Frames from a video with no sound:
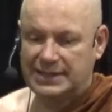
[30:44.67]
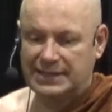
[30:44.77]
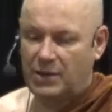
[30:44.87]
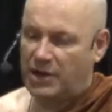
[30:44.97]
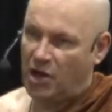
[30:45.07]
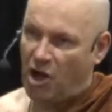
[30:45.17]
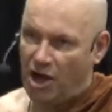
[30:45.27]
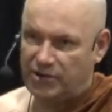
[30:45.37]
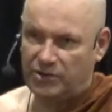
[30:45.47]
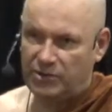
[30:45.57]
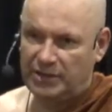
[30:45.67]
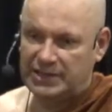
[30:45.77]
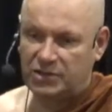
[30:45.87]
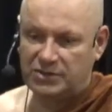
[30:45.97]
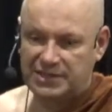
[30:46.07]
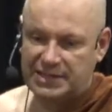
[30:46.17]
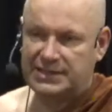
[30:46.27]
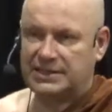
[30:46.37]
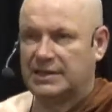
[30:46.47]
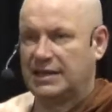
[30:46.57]
It's kind of hard to do this
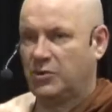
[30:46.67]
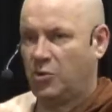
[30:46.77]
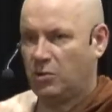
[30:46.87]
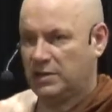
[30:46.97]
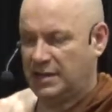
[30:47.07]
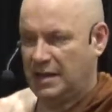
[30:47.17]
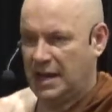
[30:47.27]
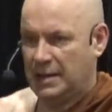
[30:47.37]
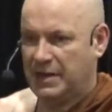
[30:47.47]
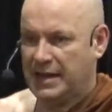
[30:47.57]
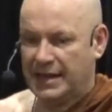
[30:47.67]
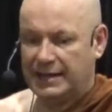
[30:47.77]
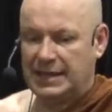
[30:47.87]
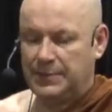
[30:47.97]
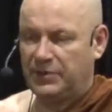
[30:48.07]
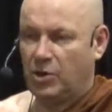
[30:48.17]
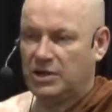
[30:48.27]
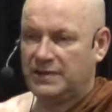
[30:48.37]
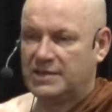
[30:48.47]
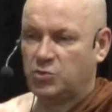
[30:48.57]
consistently all the time, keeping on
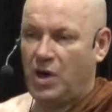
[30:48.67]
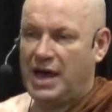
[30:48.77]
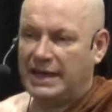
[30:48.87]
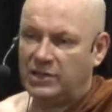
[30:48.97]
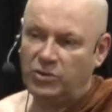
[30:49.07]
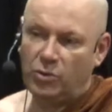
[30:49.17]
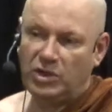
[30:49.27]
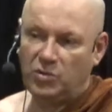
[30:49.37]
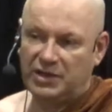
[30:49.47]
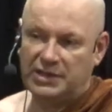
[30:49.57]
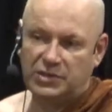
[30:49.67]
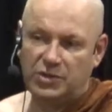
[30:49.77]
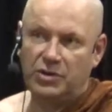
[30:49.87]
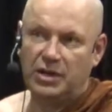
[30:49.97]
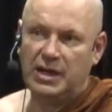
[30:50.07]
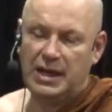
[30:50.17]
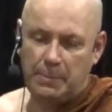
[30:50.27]
in this way, doing what is good,